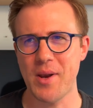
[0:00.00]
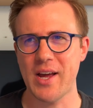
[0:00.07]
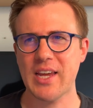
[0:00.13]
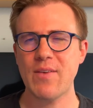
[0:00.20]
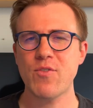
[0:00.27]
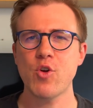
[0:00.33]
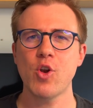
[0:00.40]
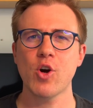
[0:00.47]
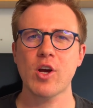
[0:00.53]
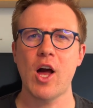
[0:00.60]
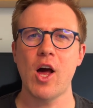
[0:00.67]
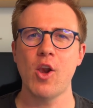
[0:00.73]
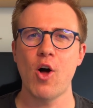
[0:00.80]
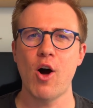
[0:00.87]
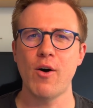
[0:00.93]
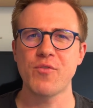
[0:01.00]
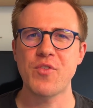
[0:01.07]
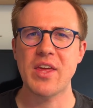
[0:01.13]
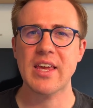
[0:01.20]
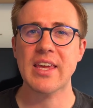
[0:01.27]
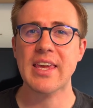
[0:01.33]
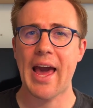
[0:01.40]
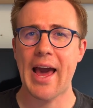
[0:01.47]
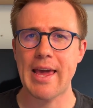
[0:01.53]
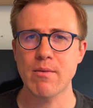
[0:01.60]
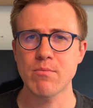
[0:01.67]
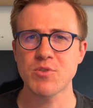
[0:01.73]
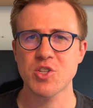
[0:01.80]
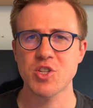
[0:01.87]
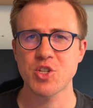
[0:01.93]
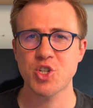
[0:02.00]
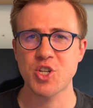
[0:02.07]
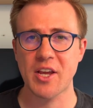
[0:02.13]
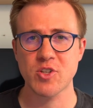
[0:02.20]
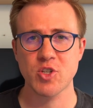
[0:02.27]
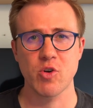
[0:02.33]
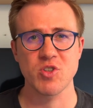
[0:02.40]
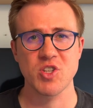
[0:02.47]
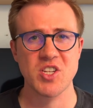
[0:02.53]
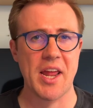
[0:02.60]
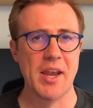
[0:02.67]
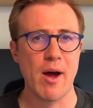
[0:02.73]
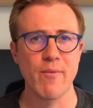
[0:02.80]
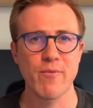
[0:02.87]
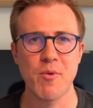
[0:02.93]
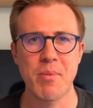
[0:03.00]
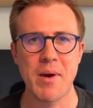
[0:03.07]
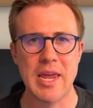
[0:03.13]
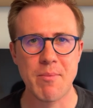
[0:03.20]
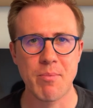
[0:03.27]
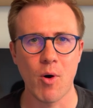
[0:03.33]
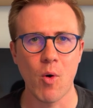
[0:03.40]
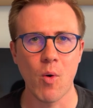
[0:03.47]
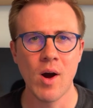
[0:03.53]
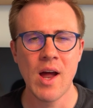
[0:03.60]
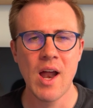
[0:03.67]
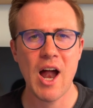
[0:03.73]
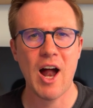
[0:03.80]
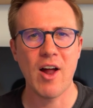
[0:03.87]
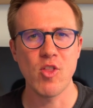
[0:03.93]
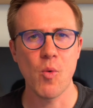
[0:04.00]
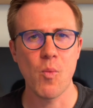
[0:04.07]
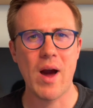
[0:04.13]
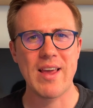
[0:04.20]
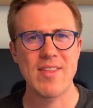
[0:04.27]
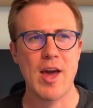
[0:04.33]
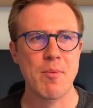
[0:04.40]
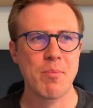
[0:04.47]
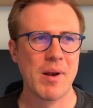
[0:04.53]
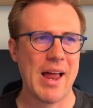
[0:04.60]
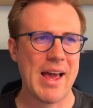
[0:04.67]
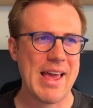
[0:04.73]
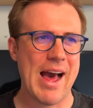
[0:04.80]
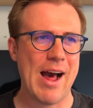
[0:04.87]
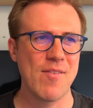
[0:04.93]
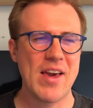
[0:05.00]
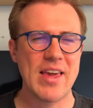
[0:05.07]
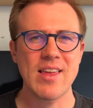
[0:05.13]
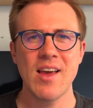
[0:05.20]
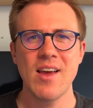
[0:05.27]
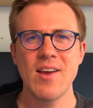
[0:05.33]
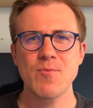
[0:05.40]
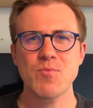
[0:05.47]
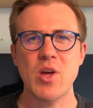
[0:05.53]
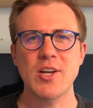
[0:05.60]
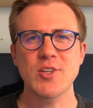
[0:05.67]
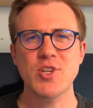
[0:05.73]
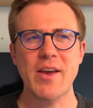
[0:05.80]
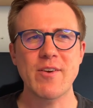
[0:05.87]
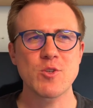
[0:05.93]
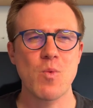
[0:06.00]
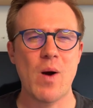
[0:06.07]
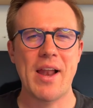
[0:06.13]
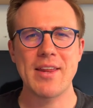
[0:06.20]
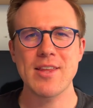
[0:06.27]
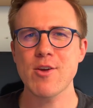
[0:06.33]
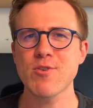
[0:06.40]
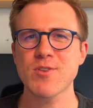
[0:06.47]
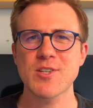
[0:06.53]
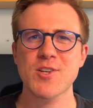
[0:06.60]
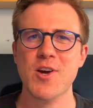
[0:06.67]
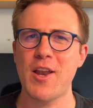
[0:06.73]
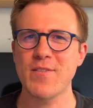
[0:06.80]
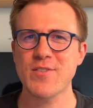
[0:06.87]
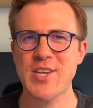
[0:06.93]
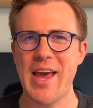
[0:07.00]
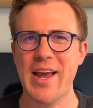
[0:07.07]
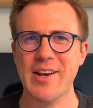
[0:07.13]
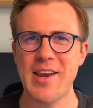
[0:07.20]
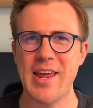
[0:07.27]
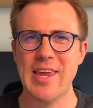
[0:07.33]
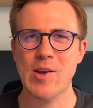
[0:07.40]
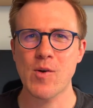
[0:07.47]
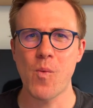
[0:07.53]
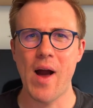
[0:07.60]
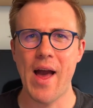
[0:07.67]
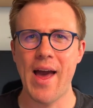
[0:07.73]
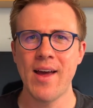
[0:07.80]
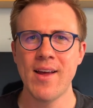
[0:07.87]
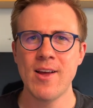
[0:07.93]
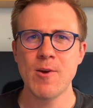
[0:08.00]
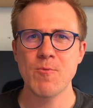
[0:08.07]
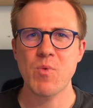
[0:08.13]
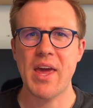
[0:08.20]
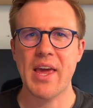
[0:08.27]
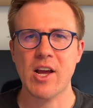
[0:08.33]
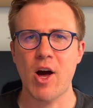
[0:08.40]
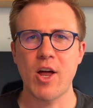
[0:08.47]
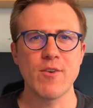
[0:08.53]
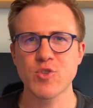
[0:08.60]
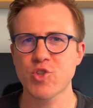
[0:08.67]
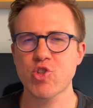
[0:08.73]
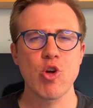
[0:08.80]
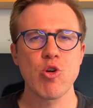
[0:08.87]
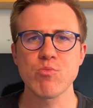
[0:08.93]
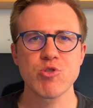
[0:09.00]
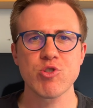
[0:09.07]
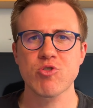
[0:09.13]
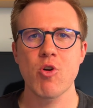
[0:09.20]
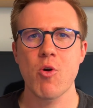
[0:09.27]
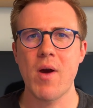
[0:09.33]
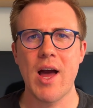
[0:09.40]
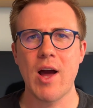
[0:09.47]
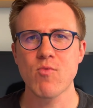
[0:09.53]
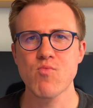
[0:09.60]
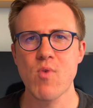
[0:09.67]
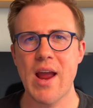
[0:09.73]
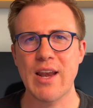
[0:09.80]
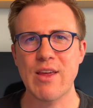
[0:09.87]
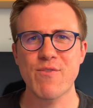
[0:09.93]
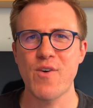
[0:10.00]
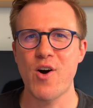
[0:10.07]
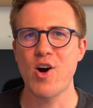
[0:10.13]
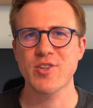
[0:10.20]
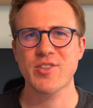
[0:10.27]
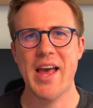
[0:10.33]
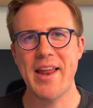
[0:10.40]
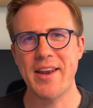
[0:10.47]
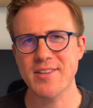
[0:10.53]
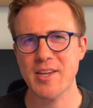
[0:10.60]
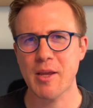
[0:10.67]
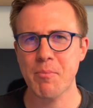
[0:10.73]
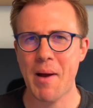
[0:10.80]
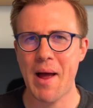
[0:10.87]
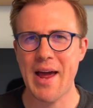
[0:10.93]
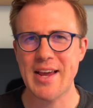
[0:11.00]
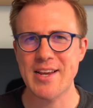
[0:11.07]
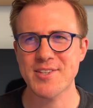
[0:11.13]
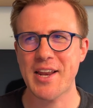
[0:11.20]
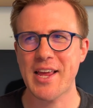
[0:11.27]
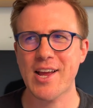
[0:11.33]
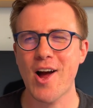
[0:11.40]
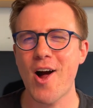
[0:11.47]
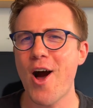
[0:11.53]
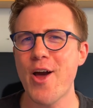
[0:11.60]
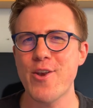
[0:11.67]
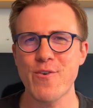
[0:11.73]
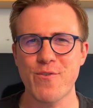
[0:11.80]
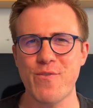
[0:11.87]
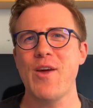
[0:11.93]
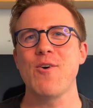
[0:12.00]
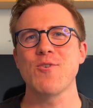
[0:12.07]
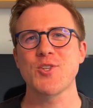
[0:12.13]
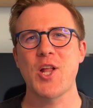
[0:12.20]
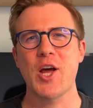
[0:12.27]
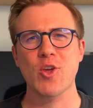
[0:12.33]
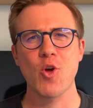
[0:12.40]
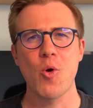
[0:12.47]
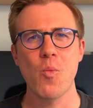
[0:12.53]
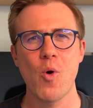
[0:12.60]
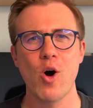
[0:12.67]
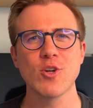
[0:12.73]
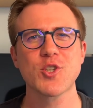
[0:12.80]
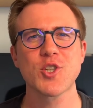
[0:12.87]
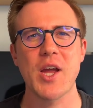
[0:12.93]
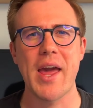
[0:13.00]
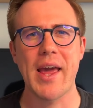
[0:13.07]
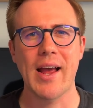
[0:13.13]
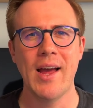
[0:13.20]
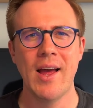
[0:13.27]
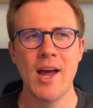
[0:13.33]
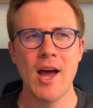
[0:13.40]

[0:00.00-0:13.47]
Like, if you look at a lot of the games that Jigsaw set up for people and the way they play out, James Wan used this kind of technique where it kind of zooms through it at really fast editing pace, and it kind of feels like you're watching